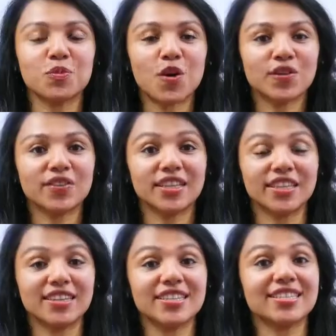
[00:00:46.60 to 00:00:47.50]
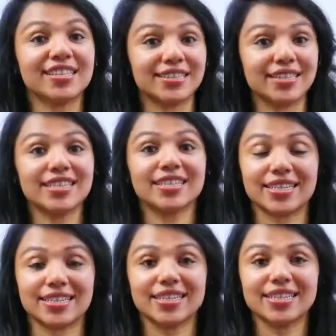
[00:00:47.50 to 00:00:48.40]
born in the year
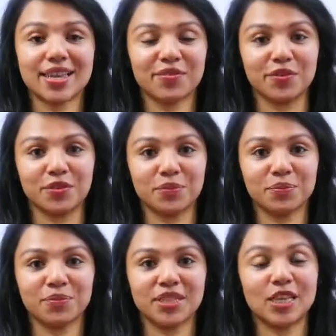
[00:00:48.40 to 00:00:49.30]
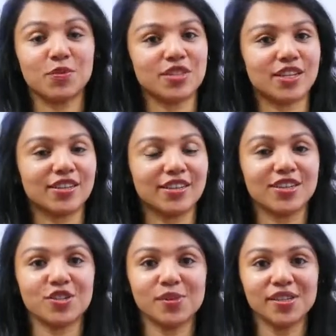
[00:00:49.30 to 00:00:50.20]
1667. He was a
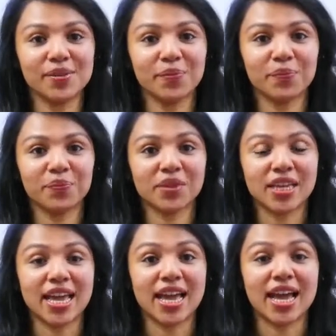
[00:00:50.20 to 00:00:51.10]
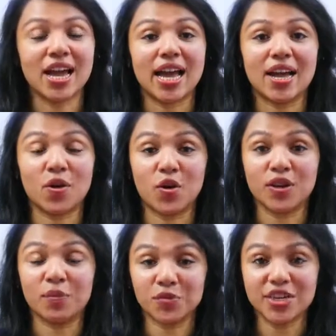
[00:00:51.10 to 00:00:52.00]
clergyman or
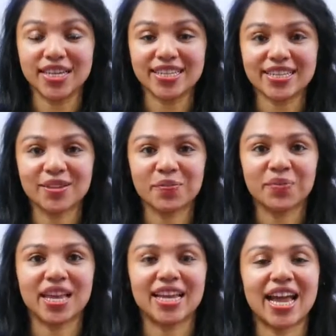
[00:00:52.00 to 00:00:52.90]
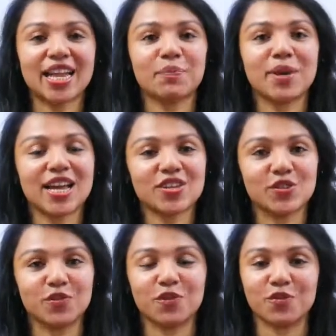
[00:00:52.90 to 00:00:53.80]
a priest and had a
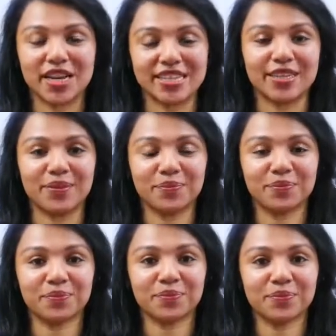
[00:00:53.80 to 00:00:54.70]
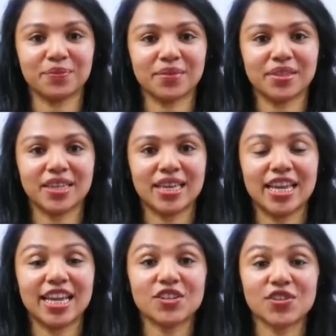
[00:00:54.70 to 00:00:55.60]
passion for writing.
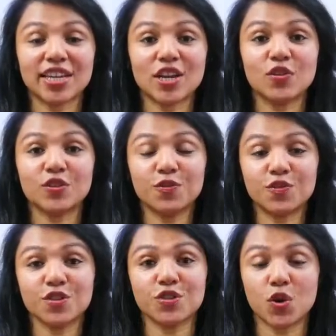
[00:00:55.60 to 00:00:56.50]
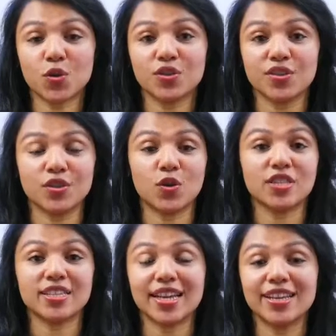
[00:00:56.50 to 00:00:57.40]
He tried out different genres or
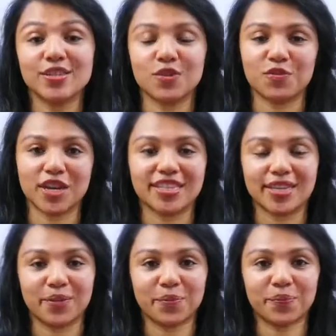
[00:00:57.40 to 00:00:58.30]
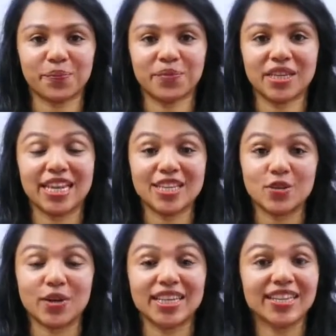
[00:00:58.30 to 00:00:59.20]
styles of writing. Let's
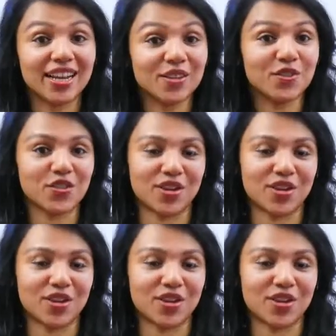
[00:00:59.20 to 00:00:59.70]
look at Gulliver's